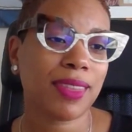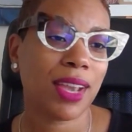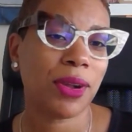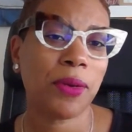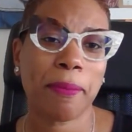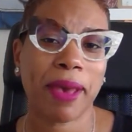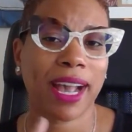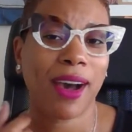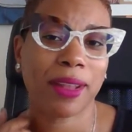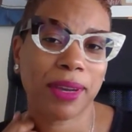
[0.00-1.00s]
going back
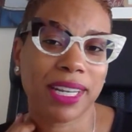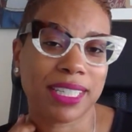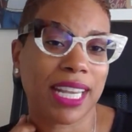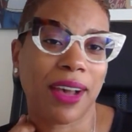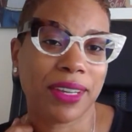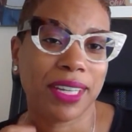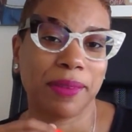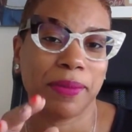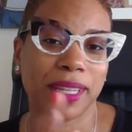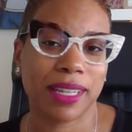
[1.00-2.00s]
all the way to
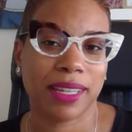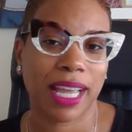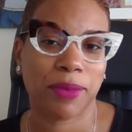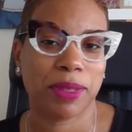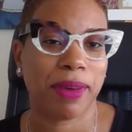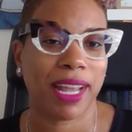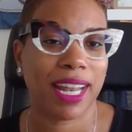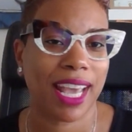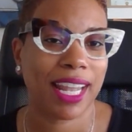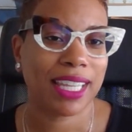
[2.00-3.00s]
childhood, like with my
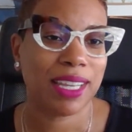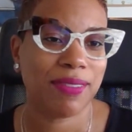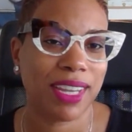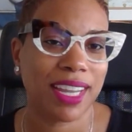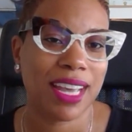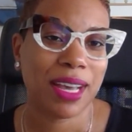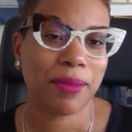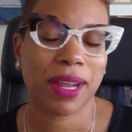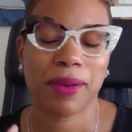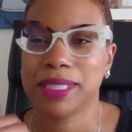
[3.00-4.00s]
dad leaving
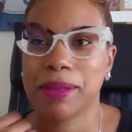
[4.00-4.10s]
when I was